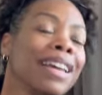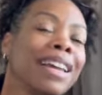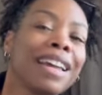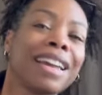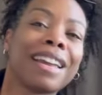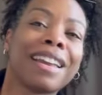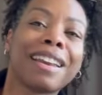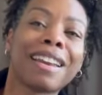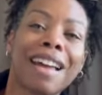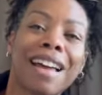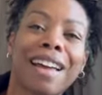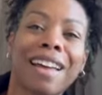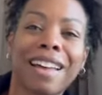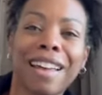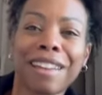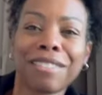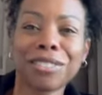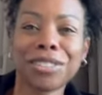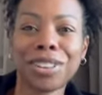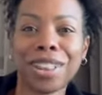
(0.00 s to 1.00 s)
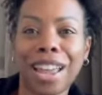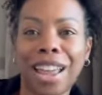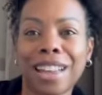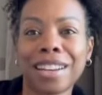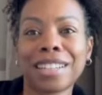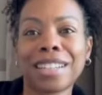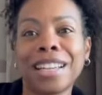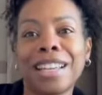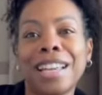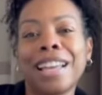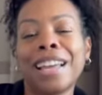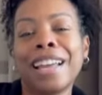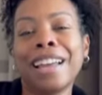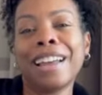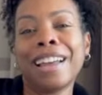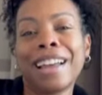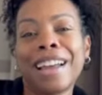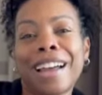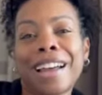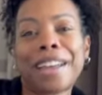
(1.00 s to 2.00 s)
And after that,
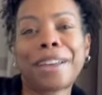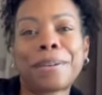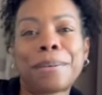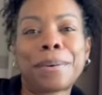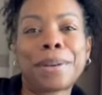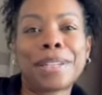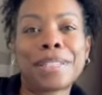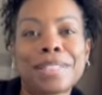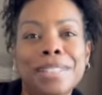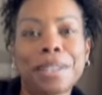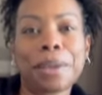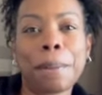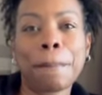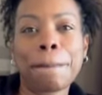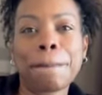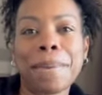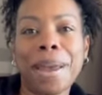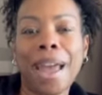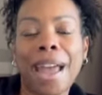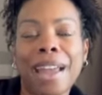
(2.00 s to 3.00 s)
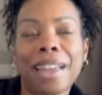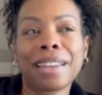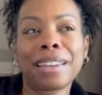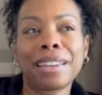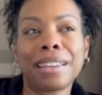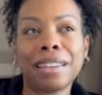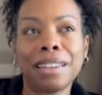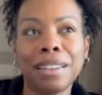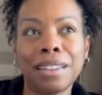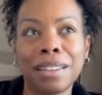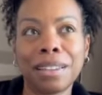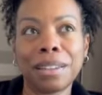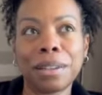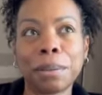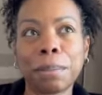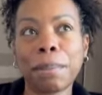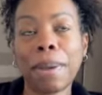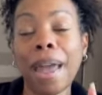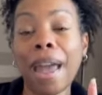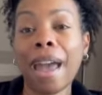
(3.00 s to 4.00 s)
I went back
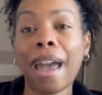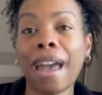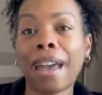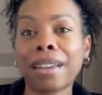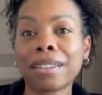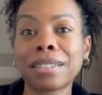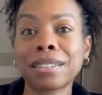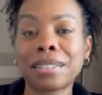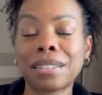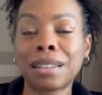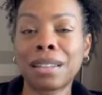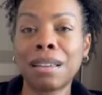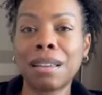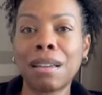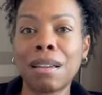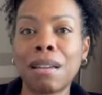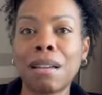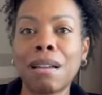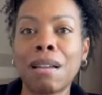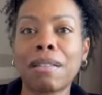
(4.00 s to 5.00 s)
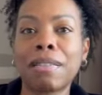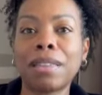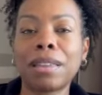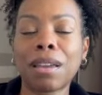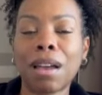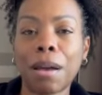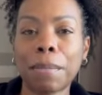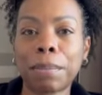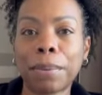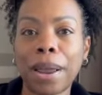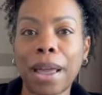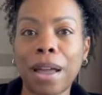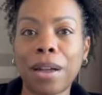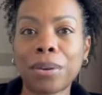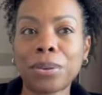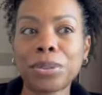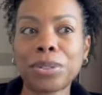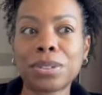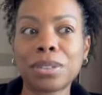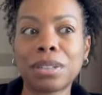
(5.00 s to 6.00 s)
past the Opera
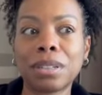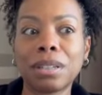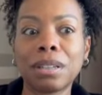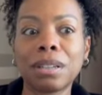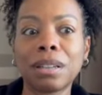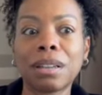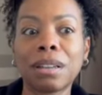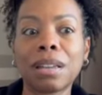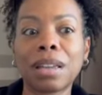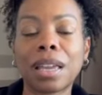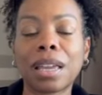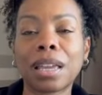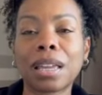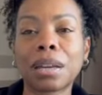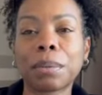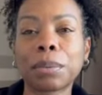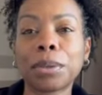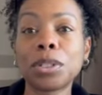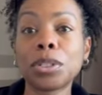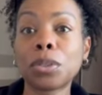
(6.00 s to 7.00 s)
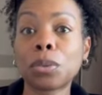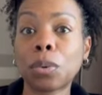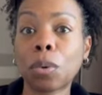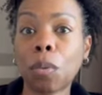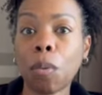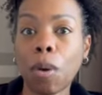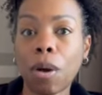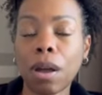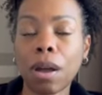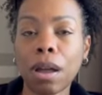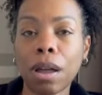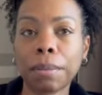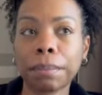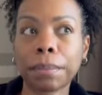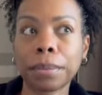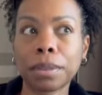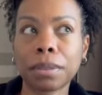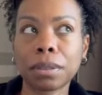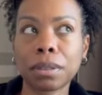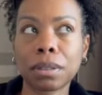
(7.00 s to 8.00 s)
House, and I'm gonna do a walk.
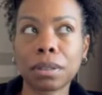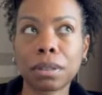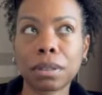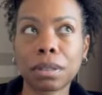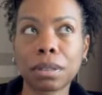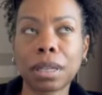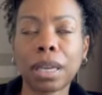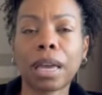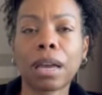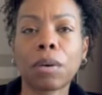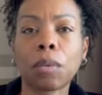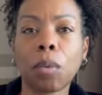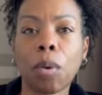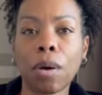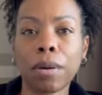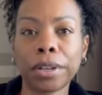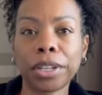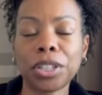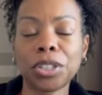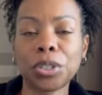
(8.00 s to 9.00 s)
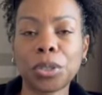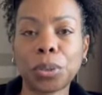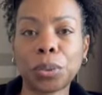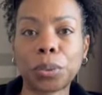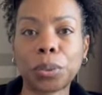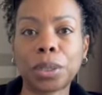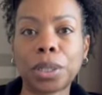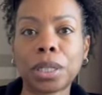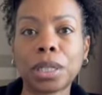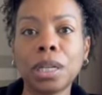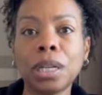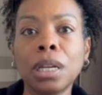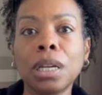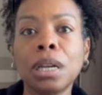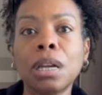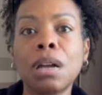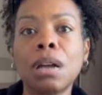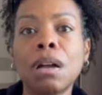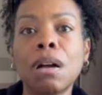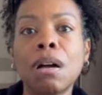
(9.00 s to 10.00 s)
A walking tour
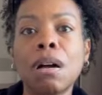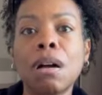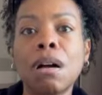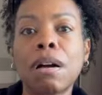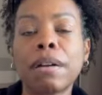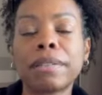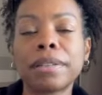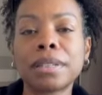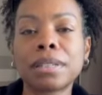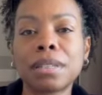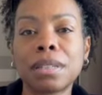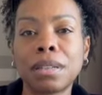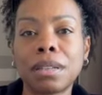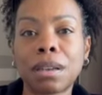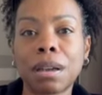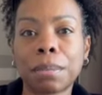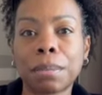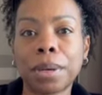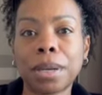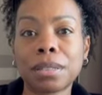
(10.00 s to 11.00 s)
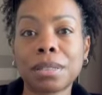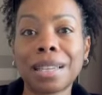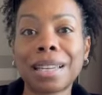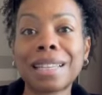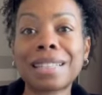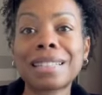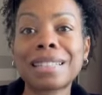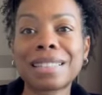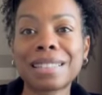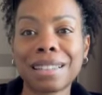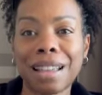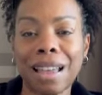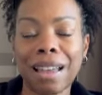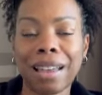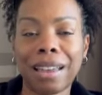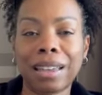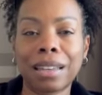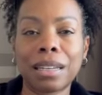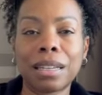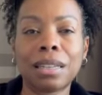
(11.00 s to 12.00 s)
on the Sydney Opera House,
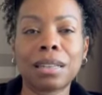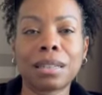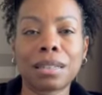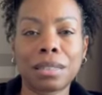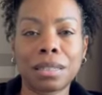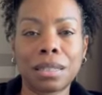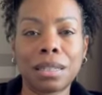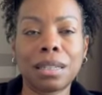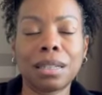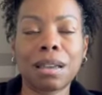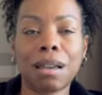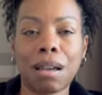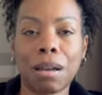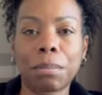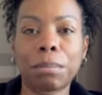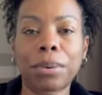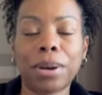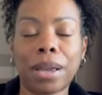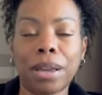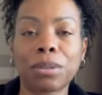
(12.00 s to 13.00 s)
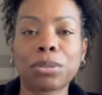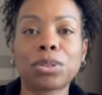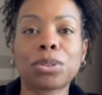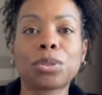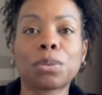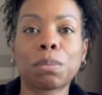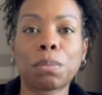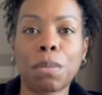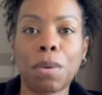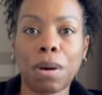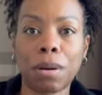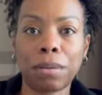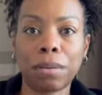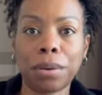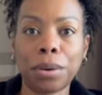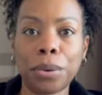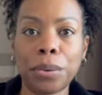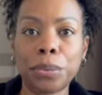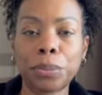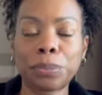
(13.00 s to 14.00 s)
inside the Sydney Opera House
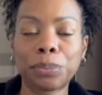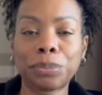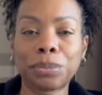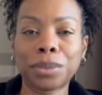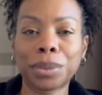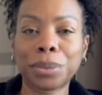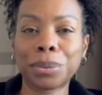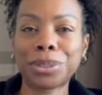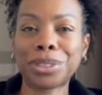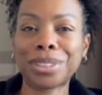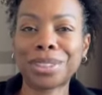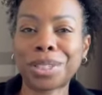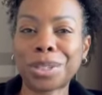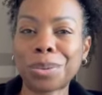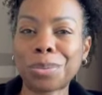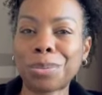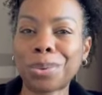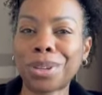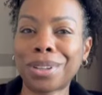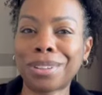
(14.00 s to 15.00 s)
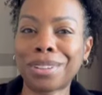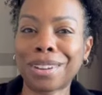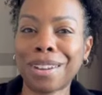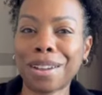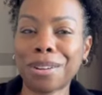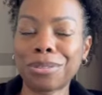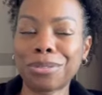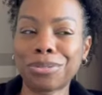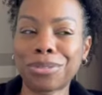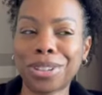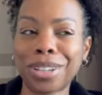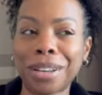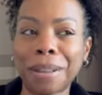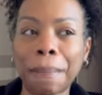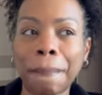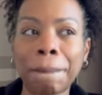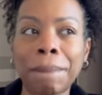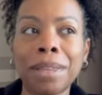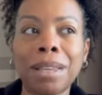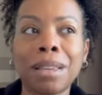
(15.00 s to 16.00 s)
tomorrow, which is gonna be a lot of fun.